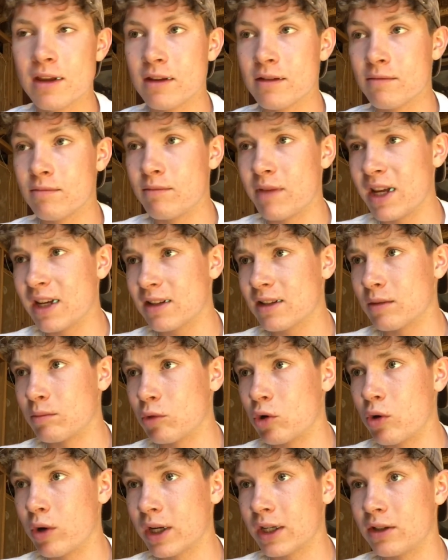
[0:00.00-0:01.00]
make some
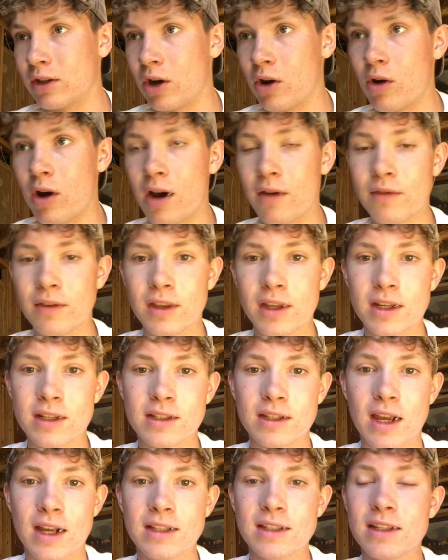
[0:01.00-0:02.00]
quick dough off of this,
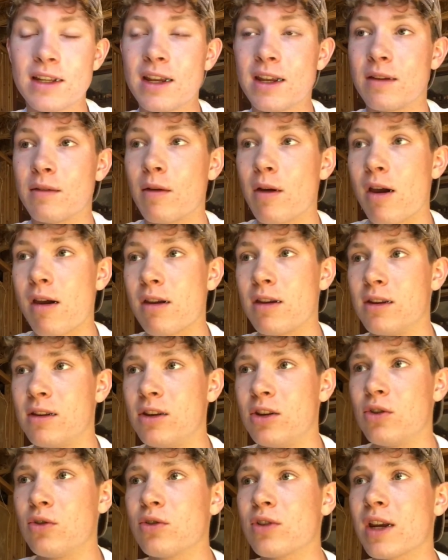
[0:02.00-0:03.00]
I'd say
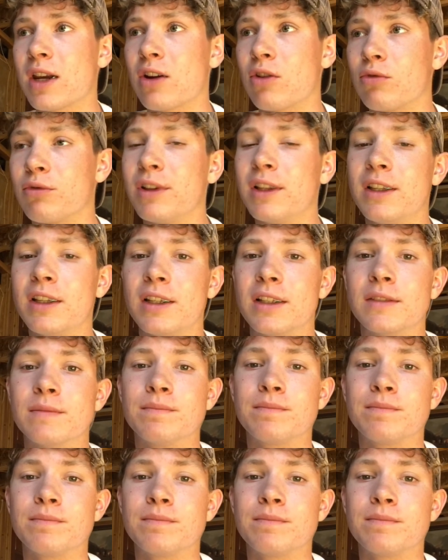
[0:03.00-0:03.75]
use like a really,